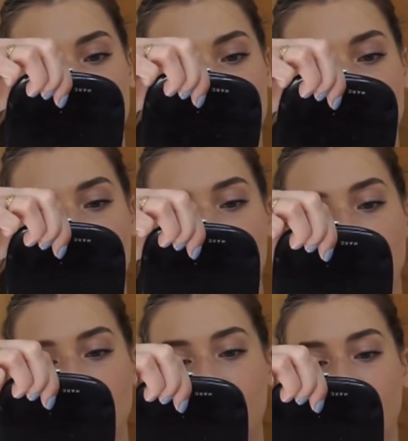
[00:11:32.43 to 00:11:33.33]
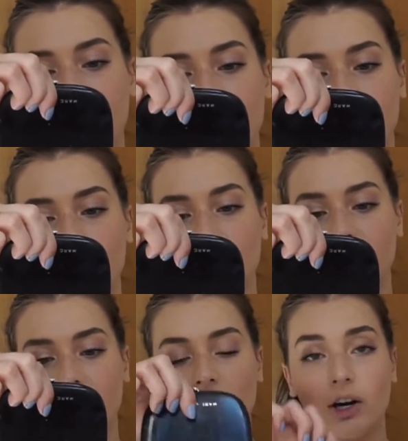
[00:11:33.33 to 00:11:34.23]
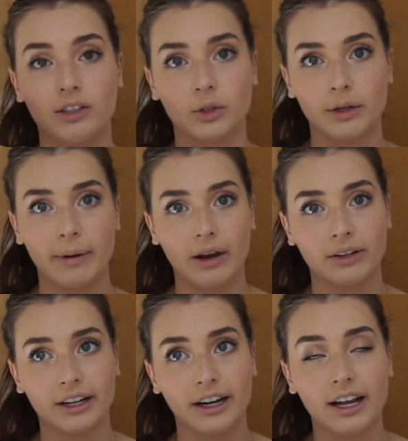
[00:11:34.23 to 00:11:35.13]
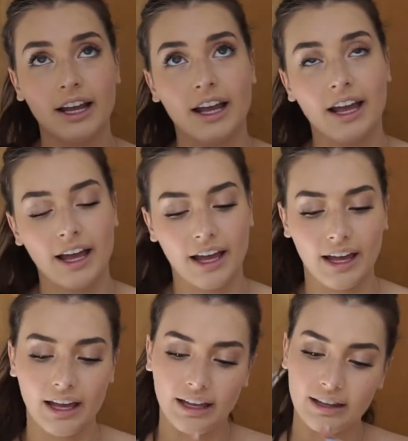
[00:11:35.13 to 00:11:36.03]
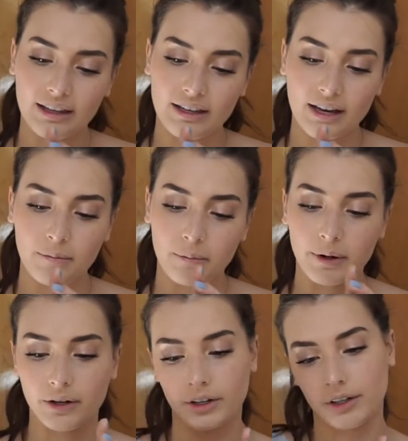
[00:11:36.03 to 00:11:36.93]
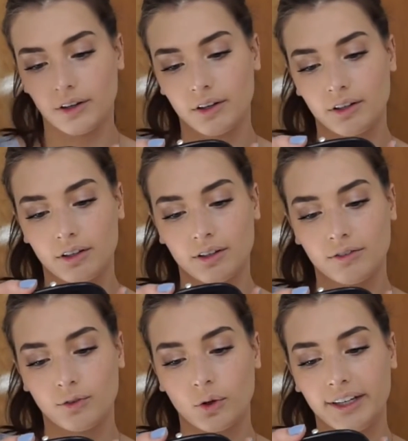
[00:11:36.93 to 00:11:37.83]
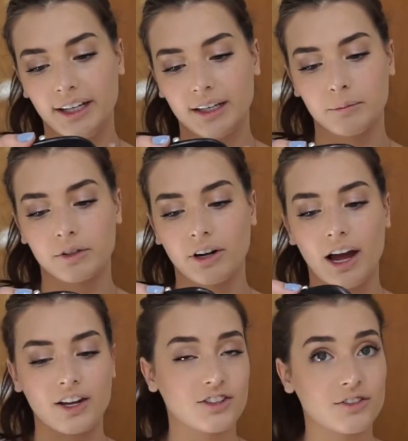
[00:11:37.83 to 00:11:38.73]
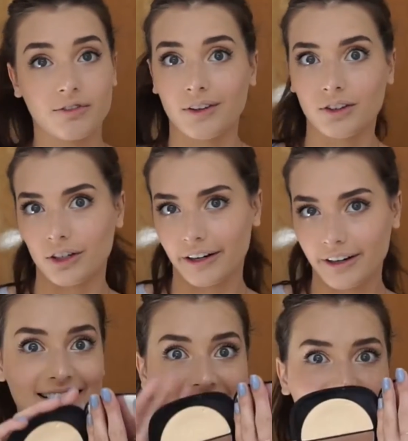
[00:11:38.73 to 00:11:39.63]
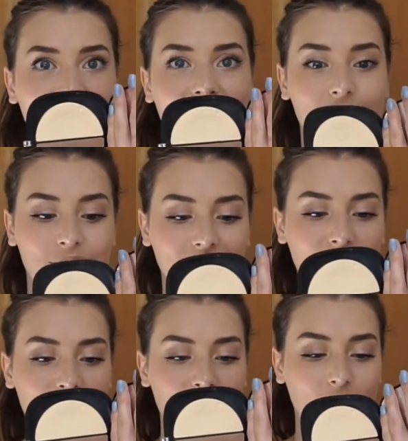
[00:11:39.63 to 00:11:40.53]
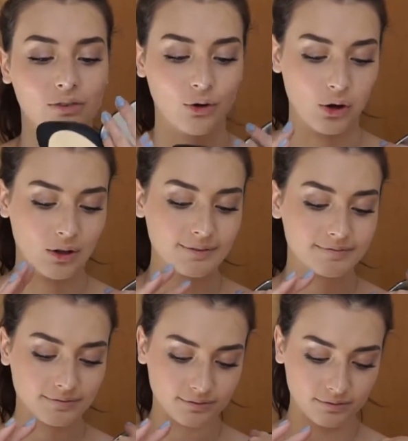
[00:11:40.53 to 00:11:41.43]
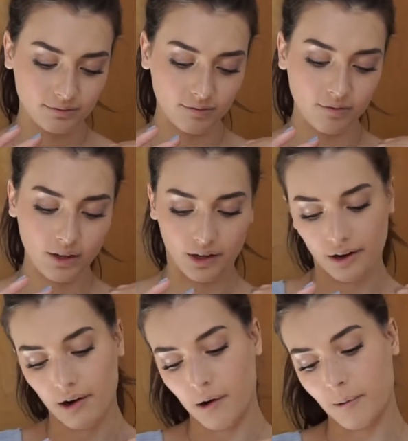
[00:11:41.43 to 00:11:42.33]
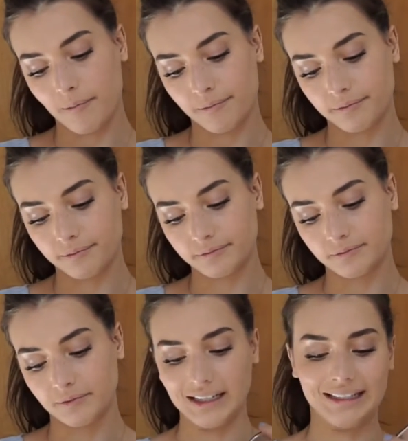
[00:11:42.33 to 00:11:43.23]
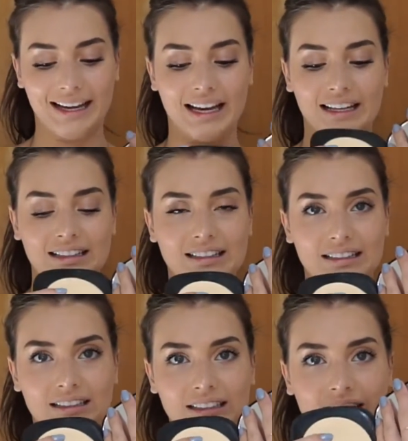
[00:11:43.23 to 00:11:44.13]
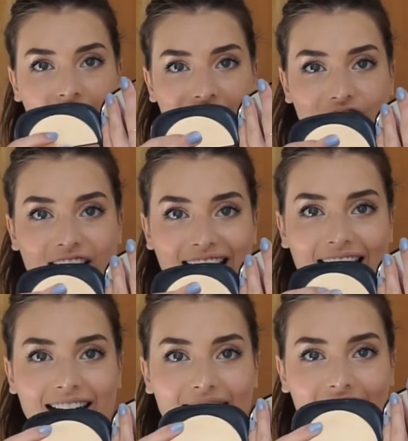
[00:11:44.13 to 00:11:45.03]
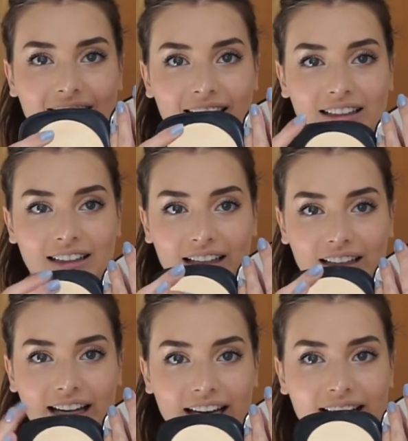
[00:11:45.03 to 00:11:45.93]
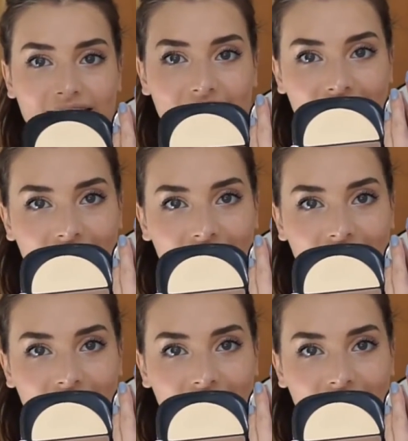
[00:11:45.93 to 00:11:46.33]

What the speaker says: this? Light Filtering Contour Powder in the number 40 Mirage filter. This is like a really beautiful, like I guess shade and light